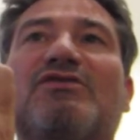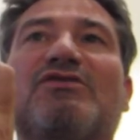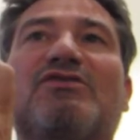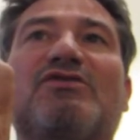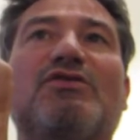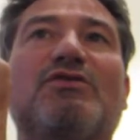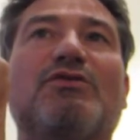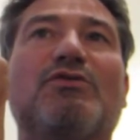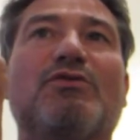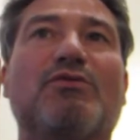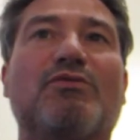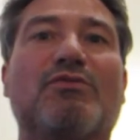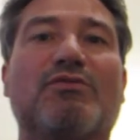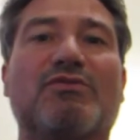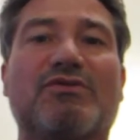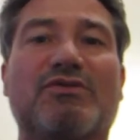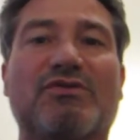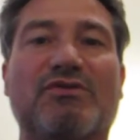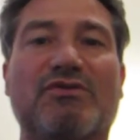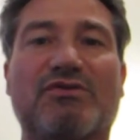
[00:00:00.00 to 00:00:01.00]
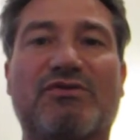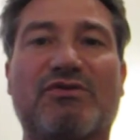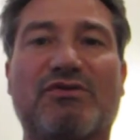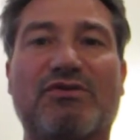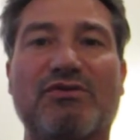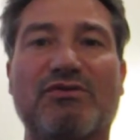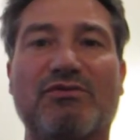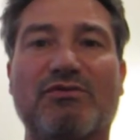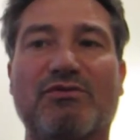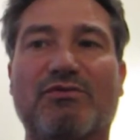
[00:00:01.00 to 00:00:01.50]
to
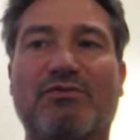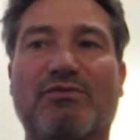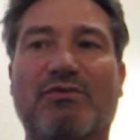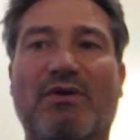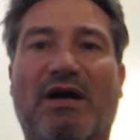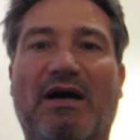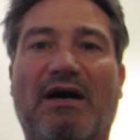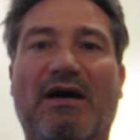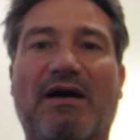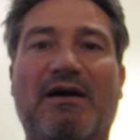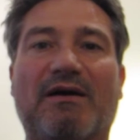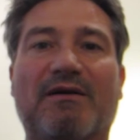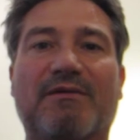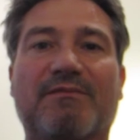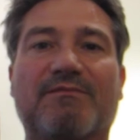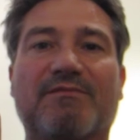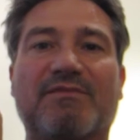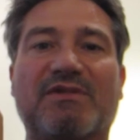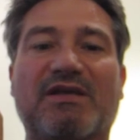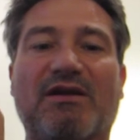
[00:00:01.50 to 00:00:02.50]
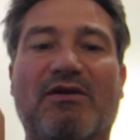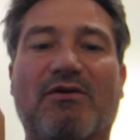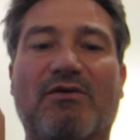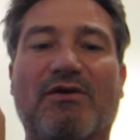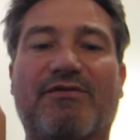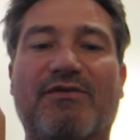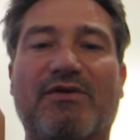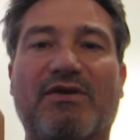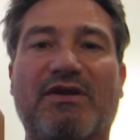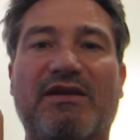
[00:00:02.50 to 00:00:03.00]
to uh, you know
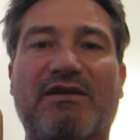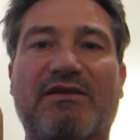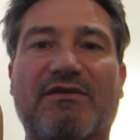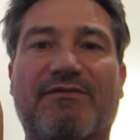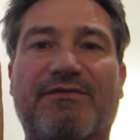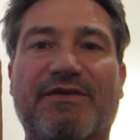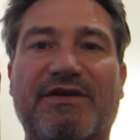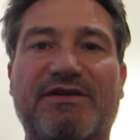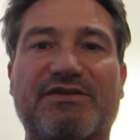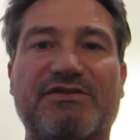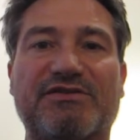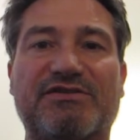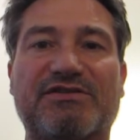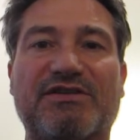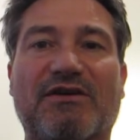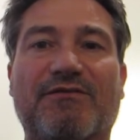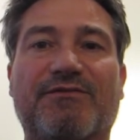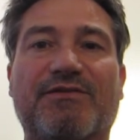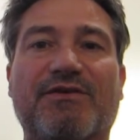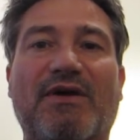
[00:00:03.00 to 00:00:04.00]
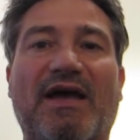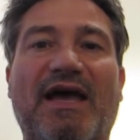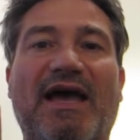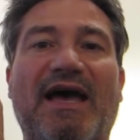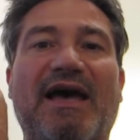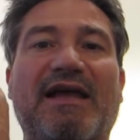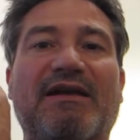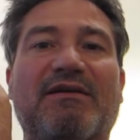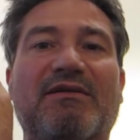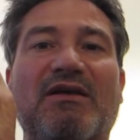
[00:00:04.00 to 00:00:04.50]
if you need to fix yourself, you
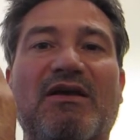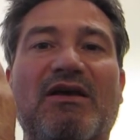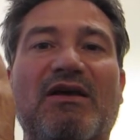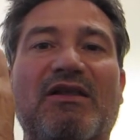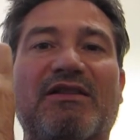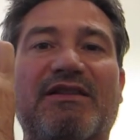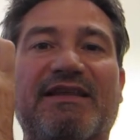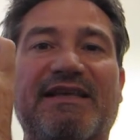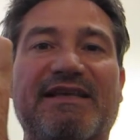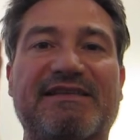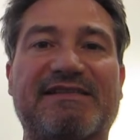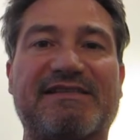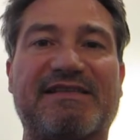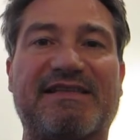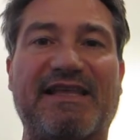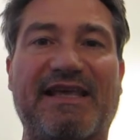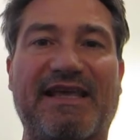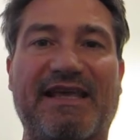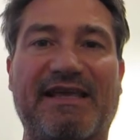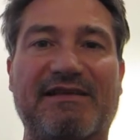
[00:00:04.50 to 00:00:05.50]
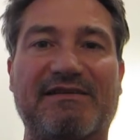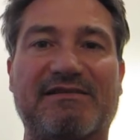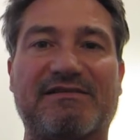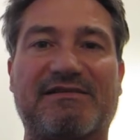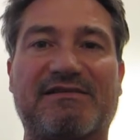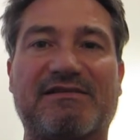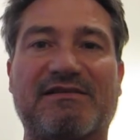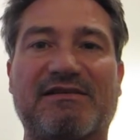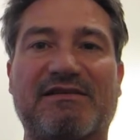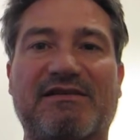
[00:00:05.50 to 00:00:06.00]
add these
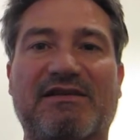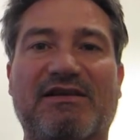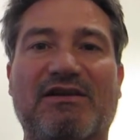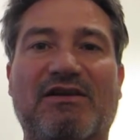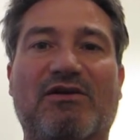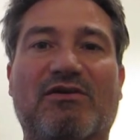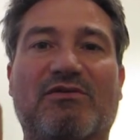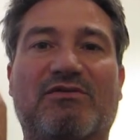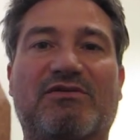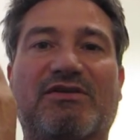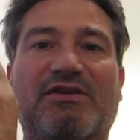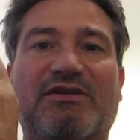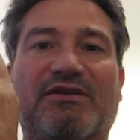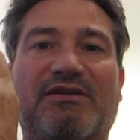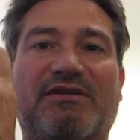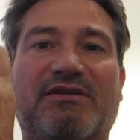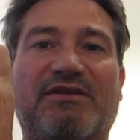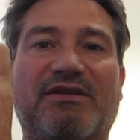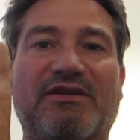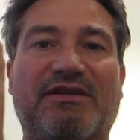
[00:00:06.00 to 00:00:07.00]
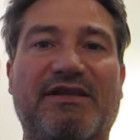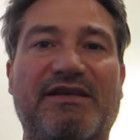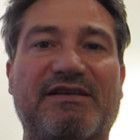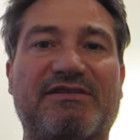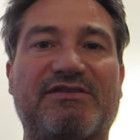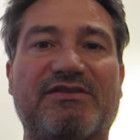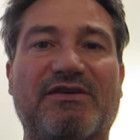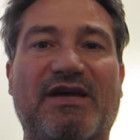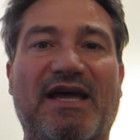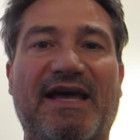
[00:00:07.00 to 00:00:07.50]
things. You know to to
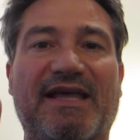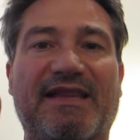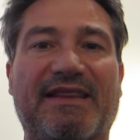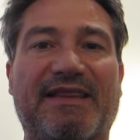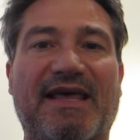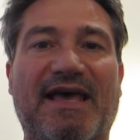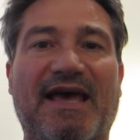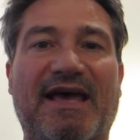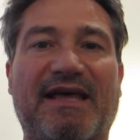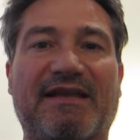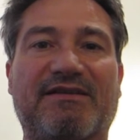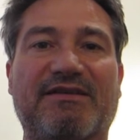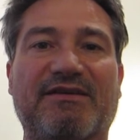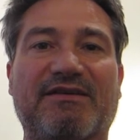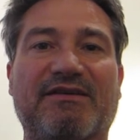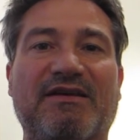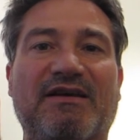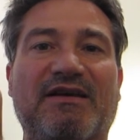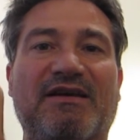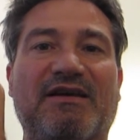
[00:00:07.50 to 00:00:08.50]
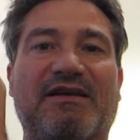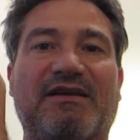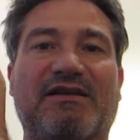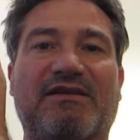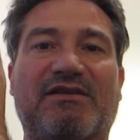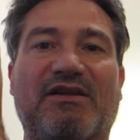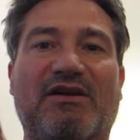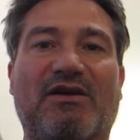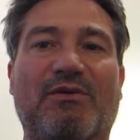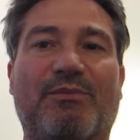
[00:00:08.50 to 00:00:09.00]
this you add that to
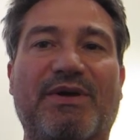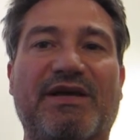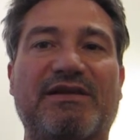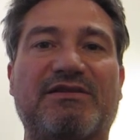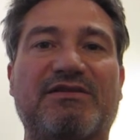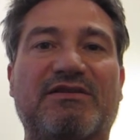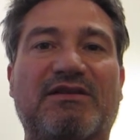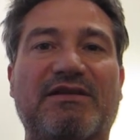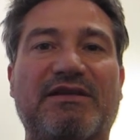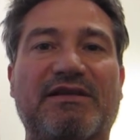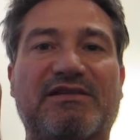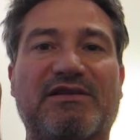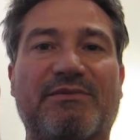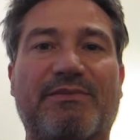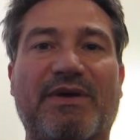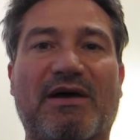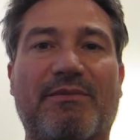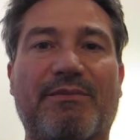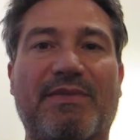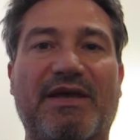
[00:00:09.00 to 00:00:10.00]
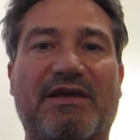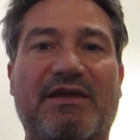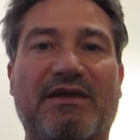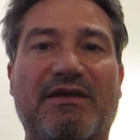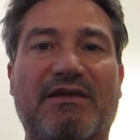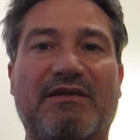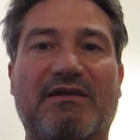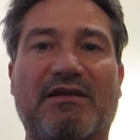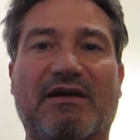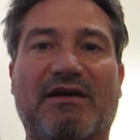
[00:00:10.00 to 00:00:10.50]
you know basically it's about
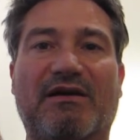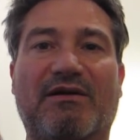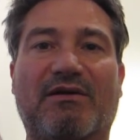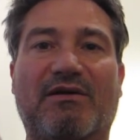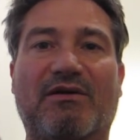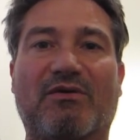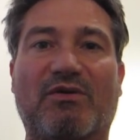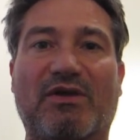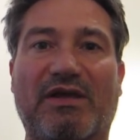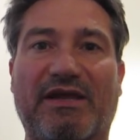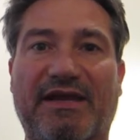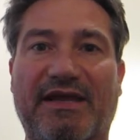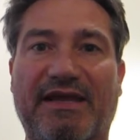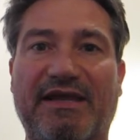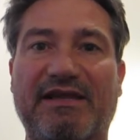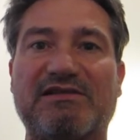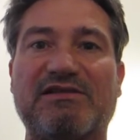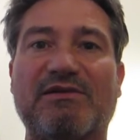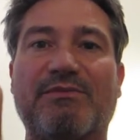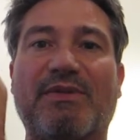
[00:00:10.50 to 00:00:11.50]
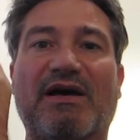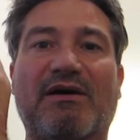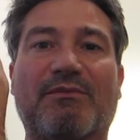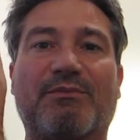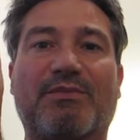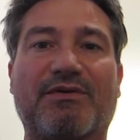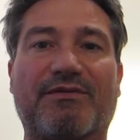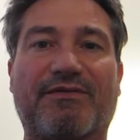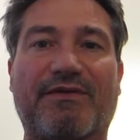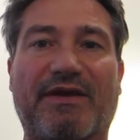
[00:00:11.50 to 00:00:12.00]
making uh, it is
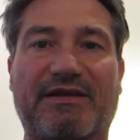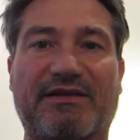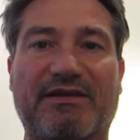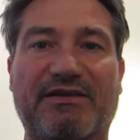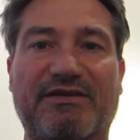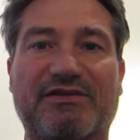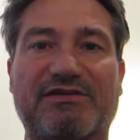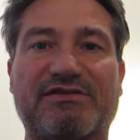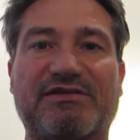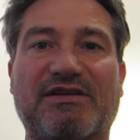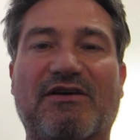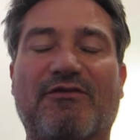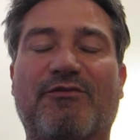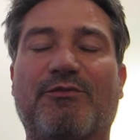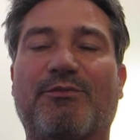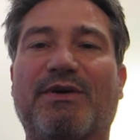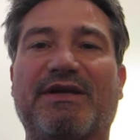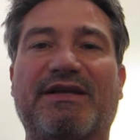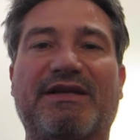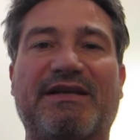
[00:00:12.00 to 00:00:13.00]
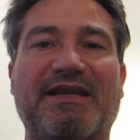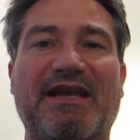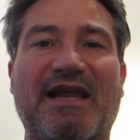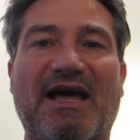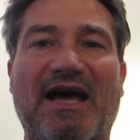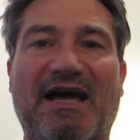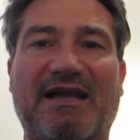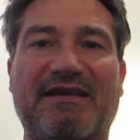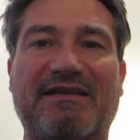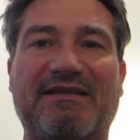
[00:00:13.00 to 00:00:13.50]
about perfecting yourself, but
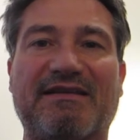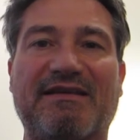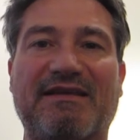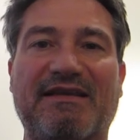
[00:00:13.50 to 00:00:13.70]
not